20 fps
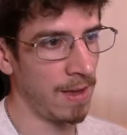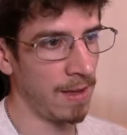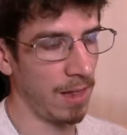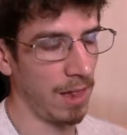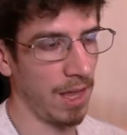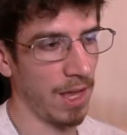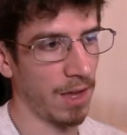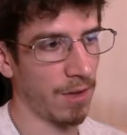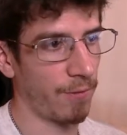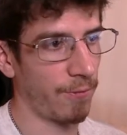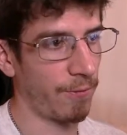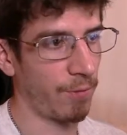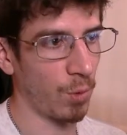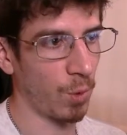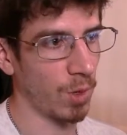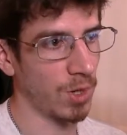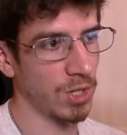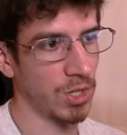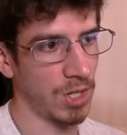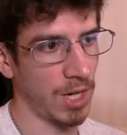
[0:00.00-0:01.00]
like
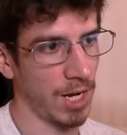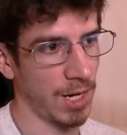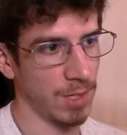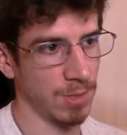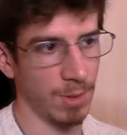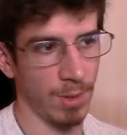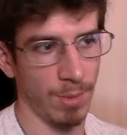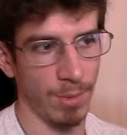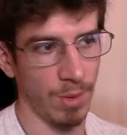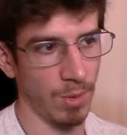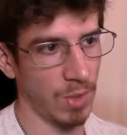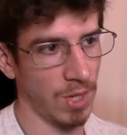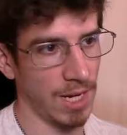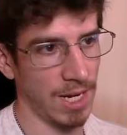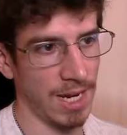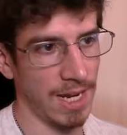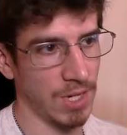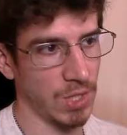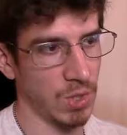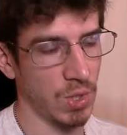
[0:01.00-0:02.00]
4 channels, but I'd be able to get an
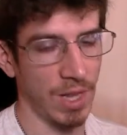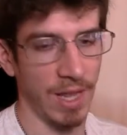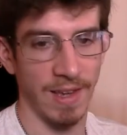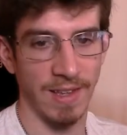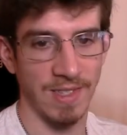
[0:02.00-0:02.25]
extra like